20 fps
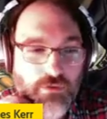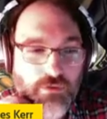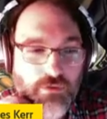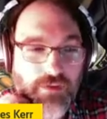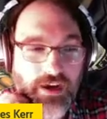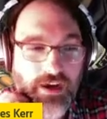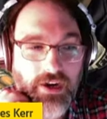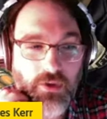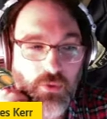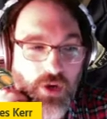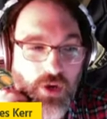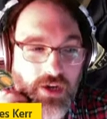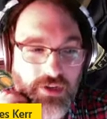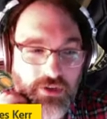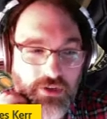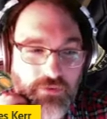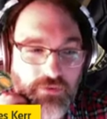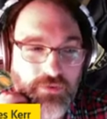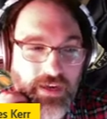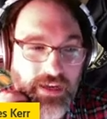Firewalker
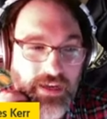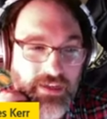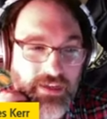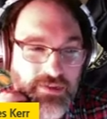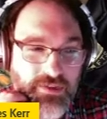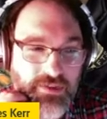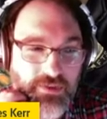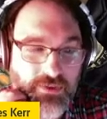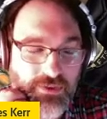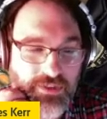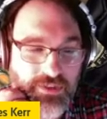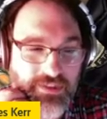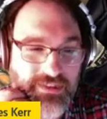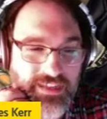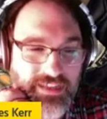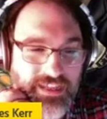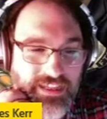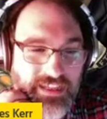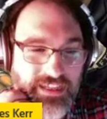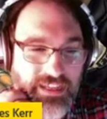phase or his
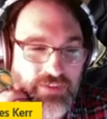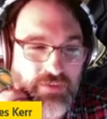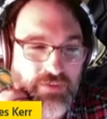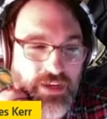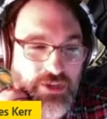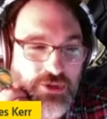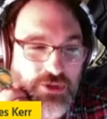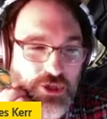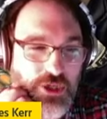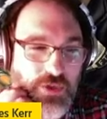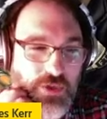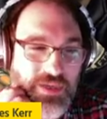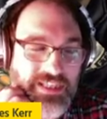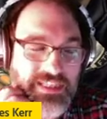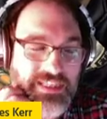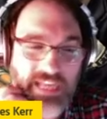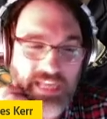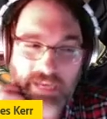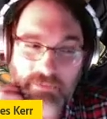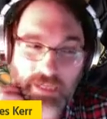like Invasion
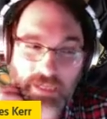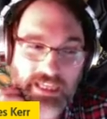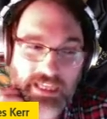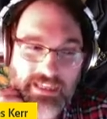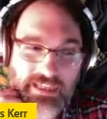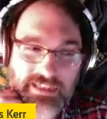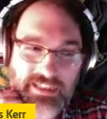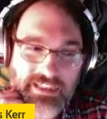USA mullet,